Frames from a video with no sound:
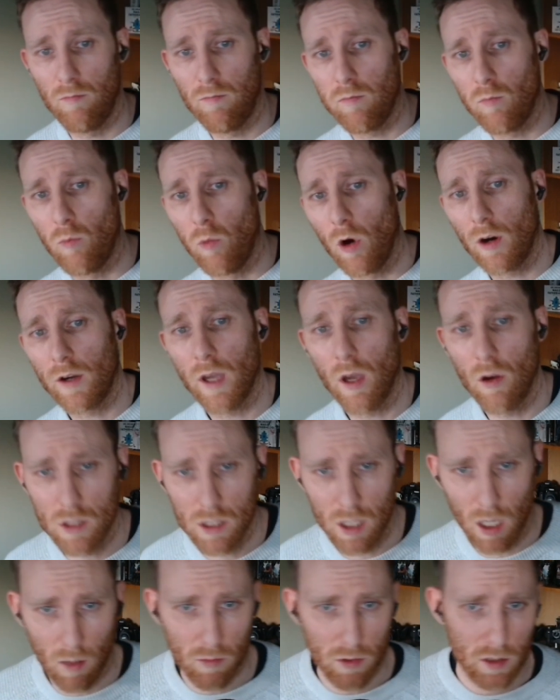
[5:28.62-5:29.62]
workout
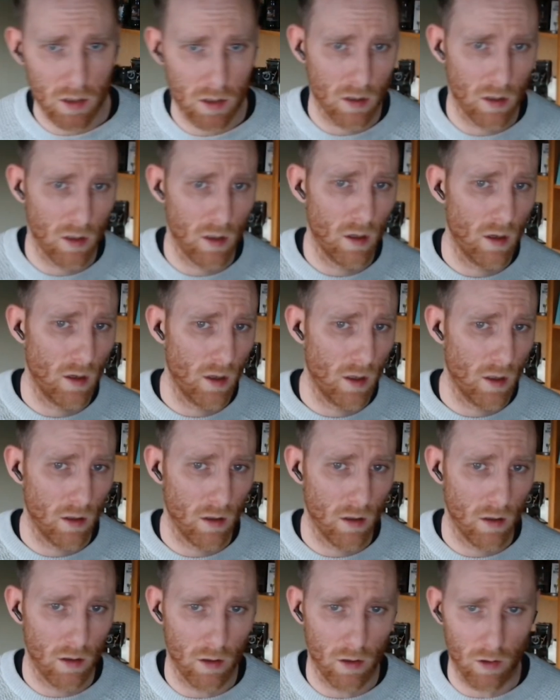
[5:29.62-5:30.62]
tips.
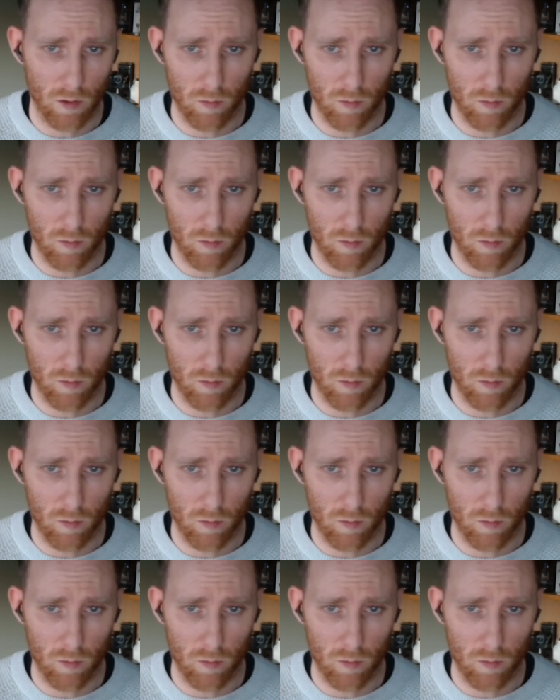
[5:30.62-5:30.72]
They'll